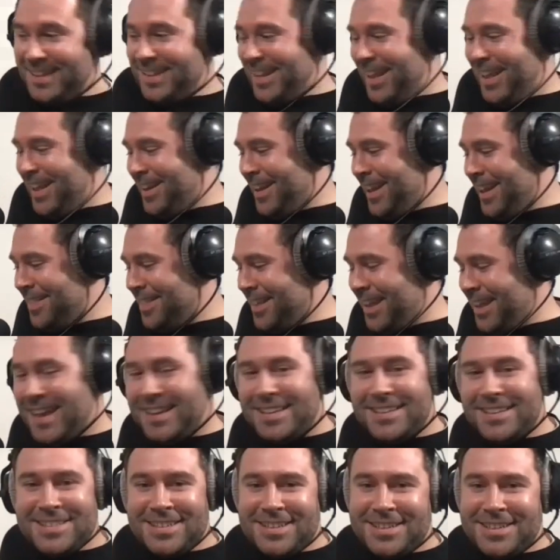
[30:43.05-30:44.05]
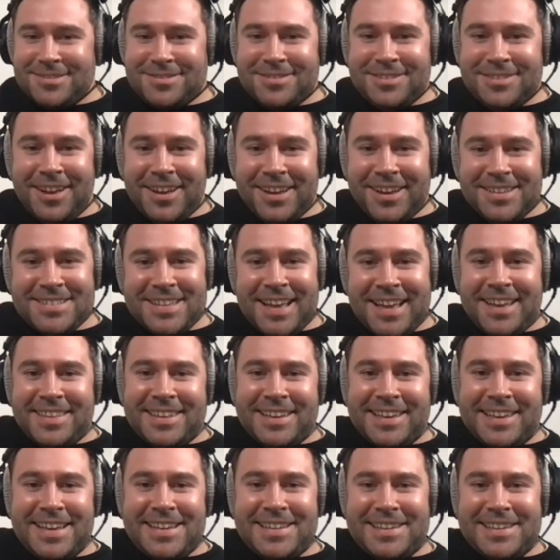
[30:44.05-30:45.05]
the editor like take the
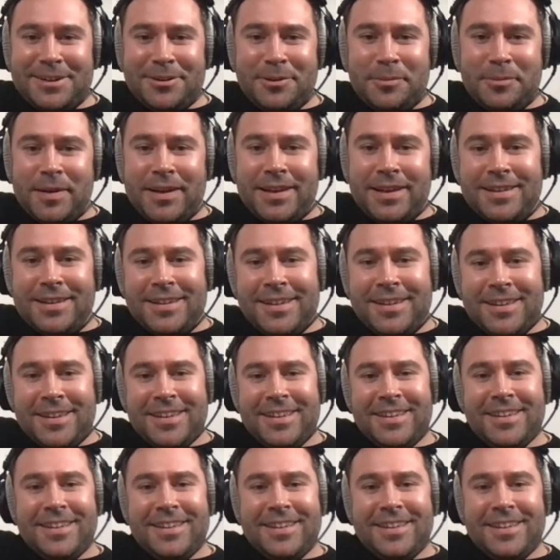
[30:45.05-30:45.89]
lead a little bit.